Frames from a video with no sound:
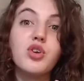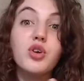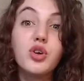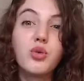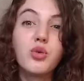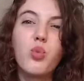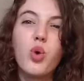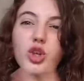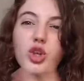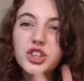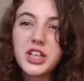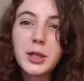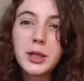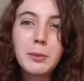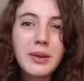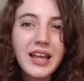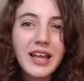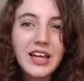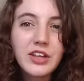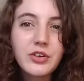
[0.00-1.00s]
watching a
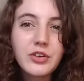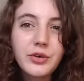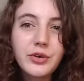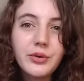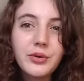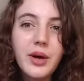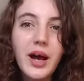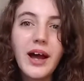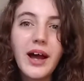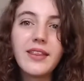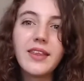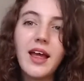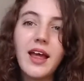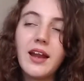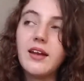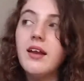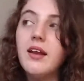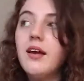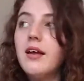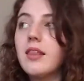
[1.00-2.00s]
playthrough, and
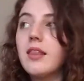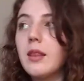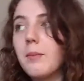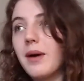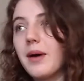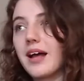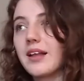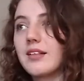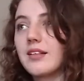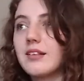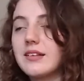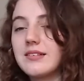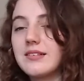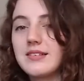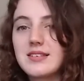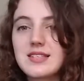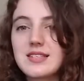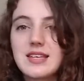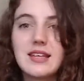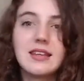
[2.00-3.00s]
then the
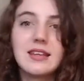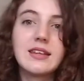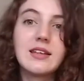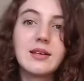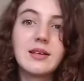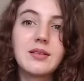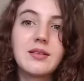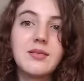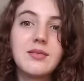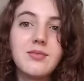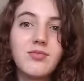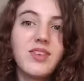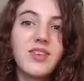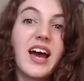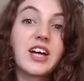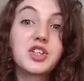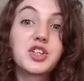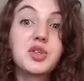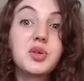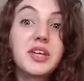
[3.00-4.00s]
battles and the
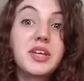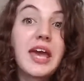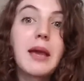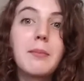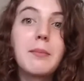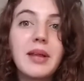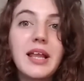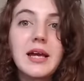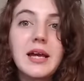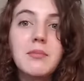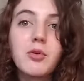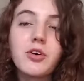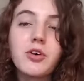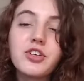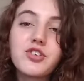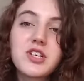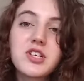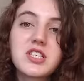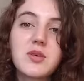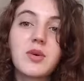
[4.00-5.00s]
actual gameplay more
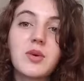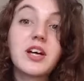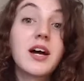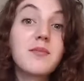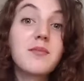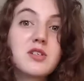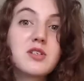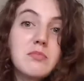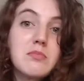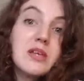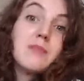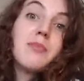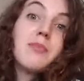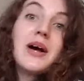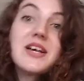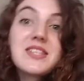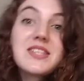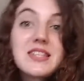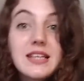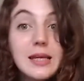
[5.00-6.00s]
interesting when it comes to me
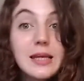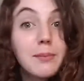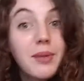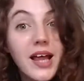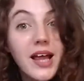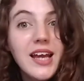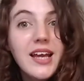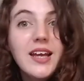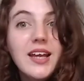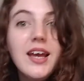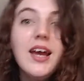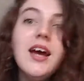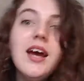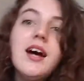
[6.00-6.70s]
personally playing.